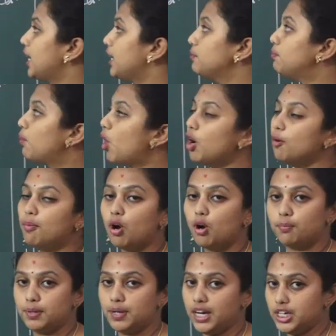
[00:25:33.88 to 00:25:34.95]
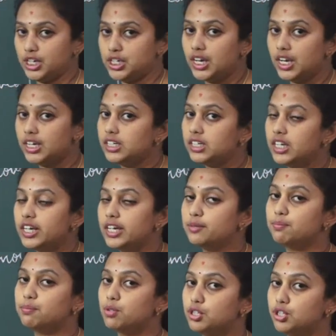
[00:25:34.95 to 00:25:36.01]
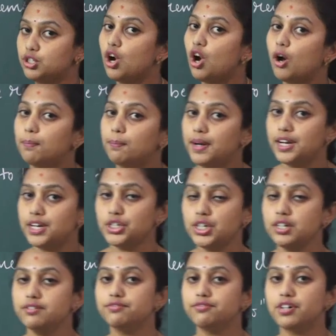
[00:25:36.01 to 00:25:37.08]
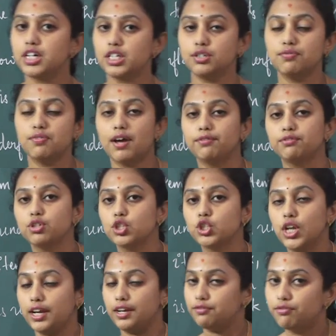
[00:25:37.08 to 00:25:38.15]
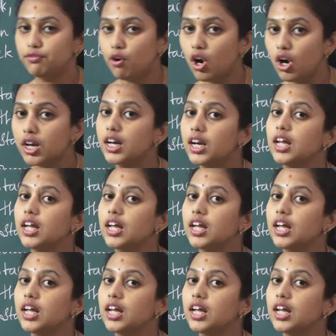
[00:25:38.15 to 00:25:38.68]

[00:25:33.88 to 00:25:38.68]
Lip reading: and pop operation, in push operation first we have to check for